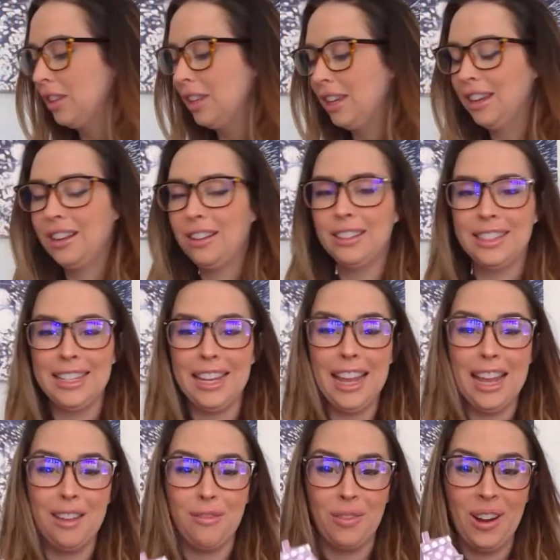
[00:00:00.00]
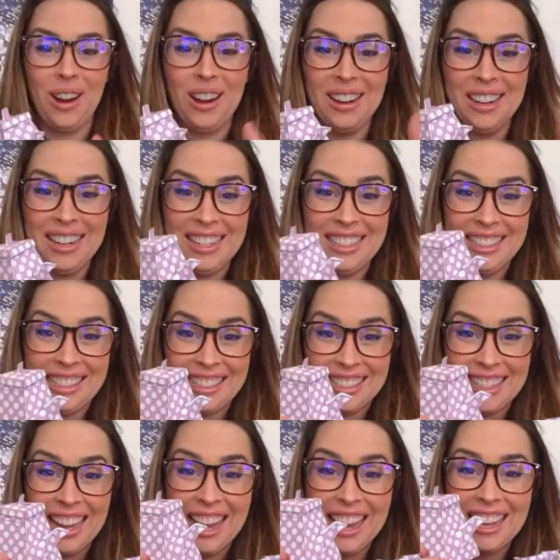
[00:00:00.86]
little tea party
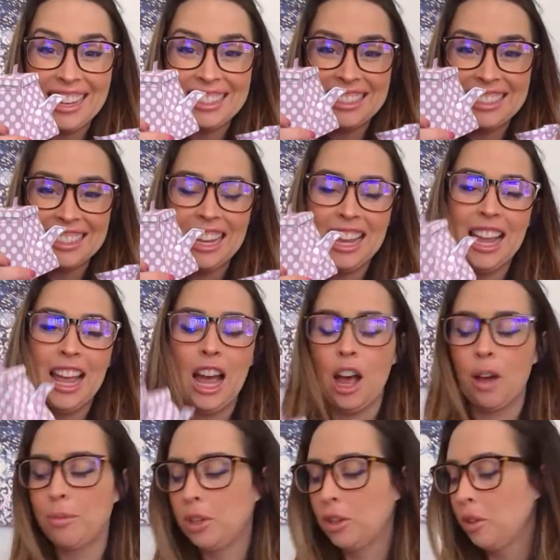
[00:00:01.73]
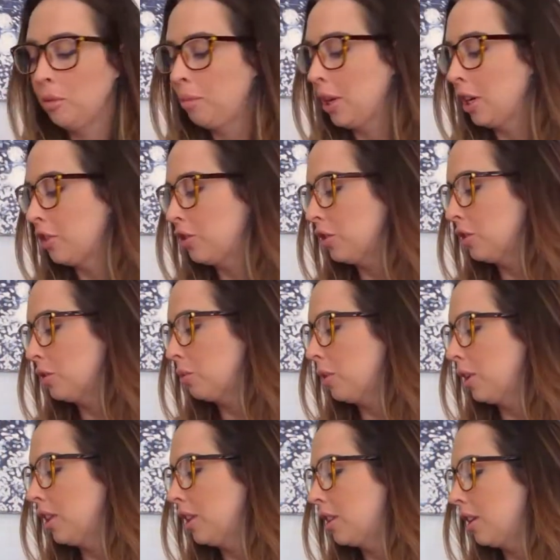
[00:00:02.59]
set. I'll be doing pictures
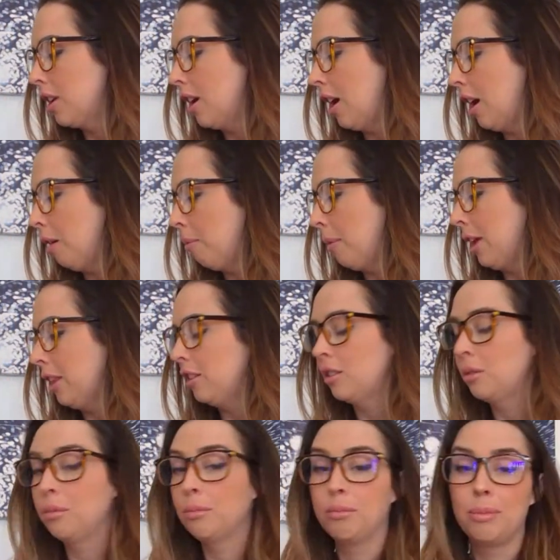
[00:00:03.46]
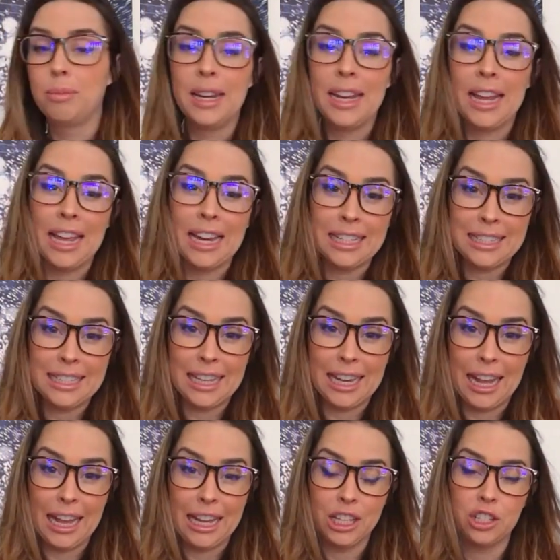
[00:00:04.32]
with my little banana
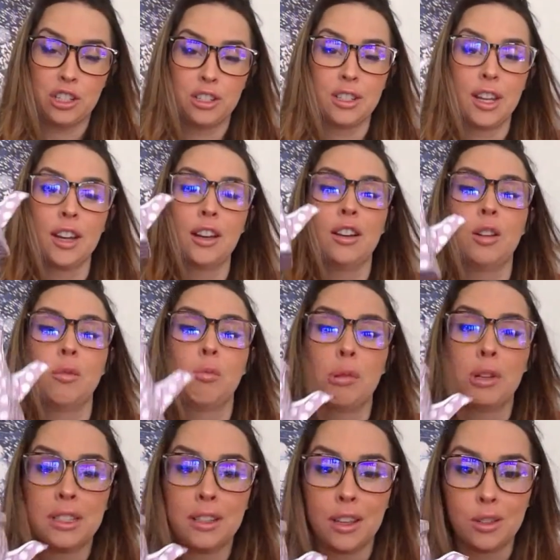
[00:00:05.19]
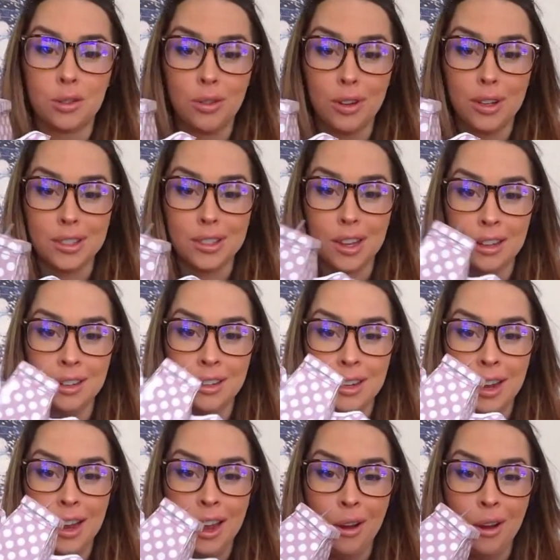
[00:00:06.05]
today. She's getting her princess dress on
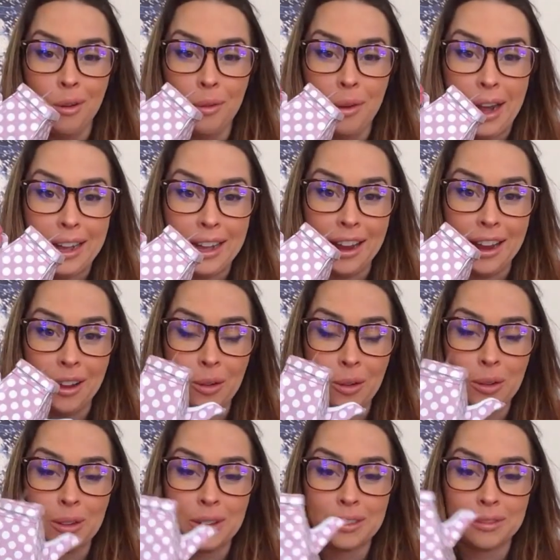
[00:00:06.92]
right now.